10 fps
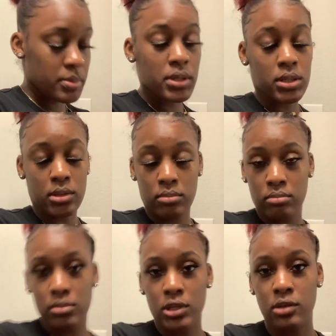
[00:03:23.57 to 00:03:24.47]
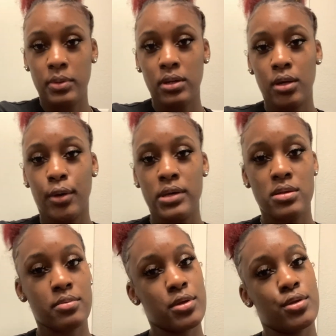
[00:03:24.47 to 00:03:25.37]
good. It's been a great
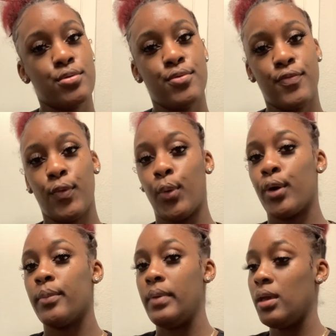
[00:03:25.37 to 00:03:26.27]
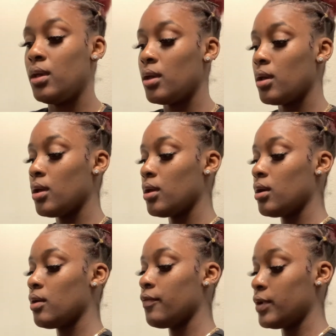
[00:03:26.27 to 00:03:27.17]
substitute for meat
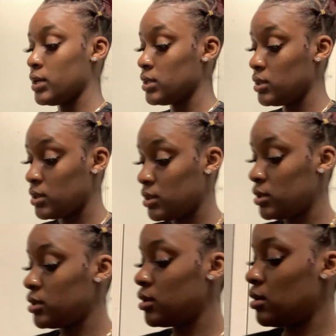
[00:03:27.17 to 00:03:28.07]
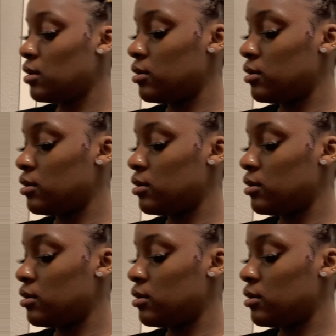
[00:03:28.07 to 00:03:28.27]
for us. I